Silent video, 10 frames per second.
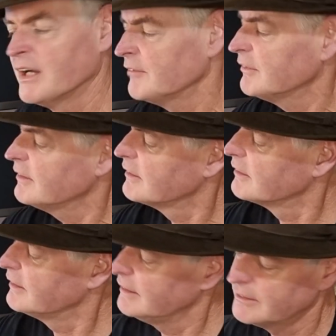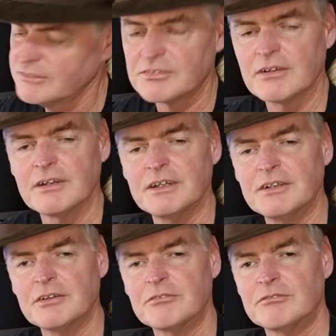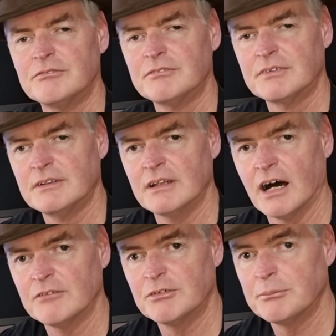Having the controller in the other